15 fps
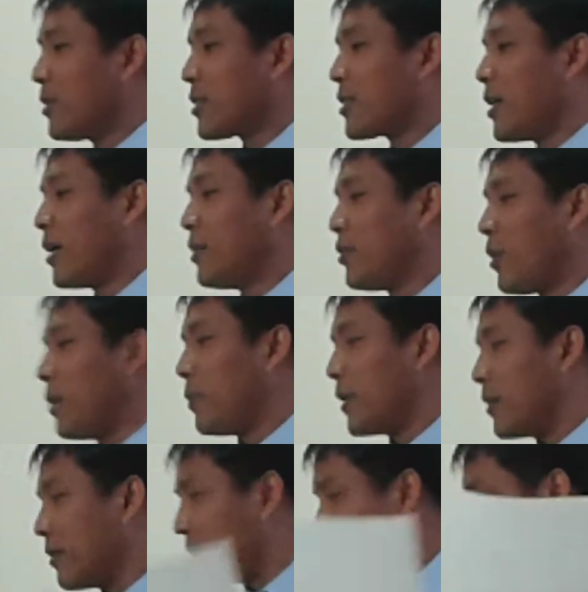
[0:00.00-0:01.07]
This day you have
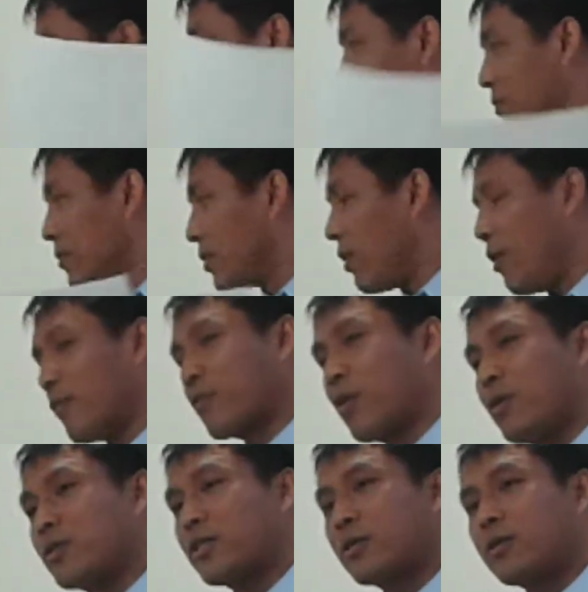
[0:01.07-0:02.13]
been, of
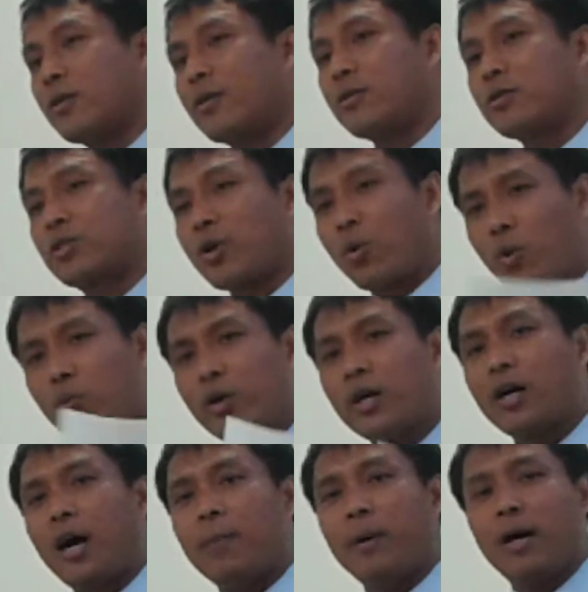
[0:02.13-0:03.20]
course, so
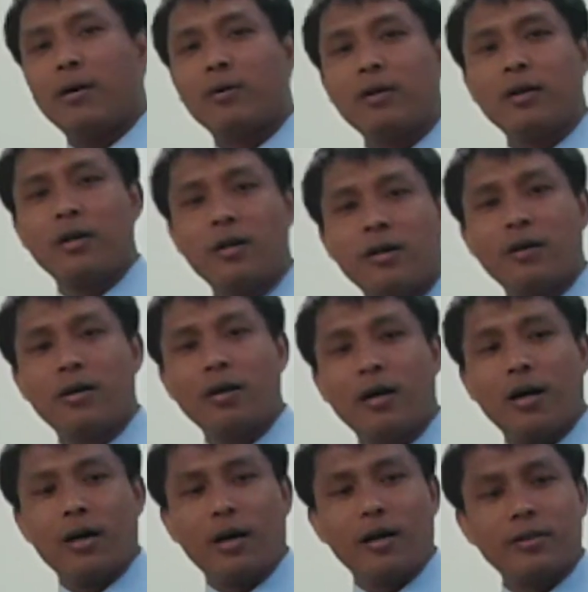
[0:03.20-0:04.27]
aware about
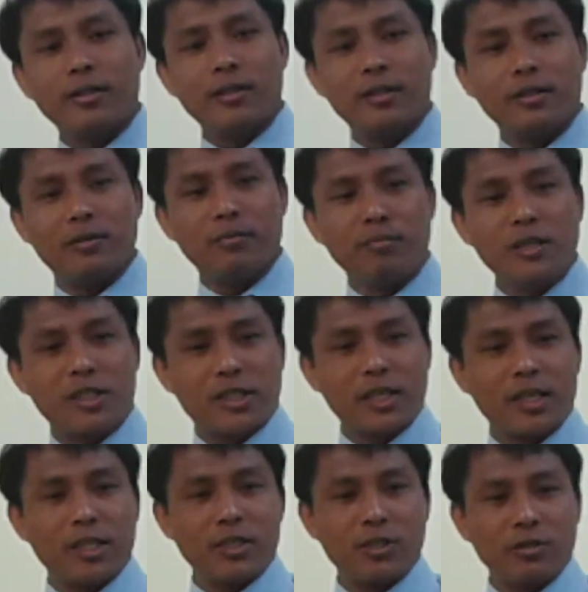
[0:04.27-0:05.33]
the
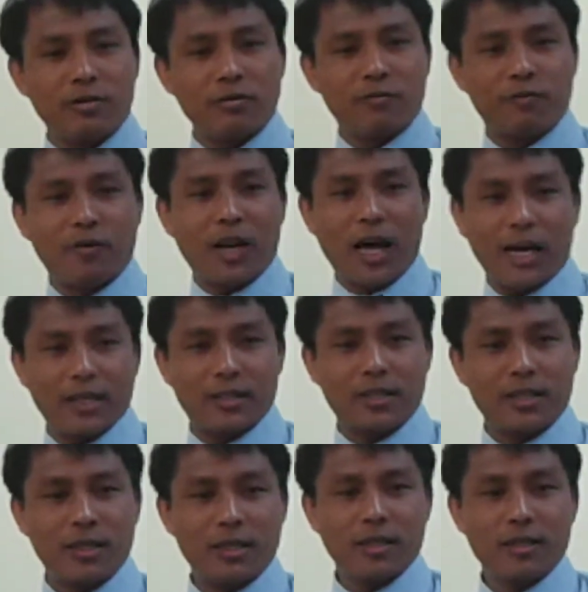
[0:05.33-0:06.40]
missing
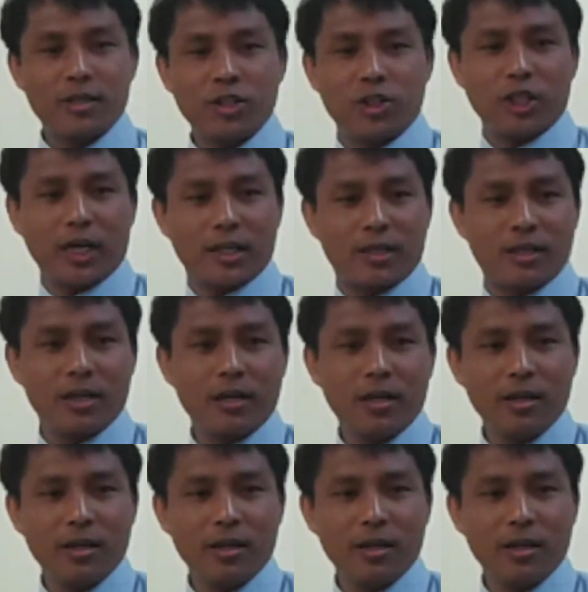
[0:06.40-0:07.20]
flight, jet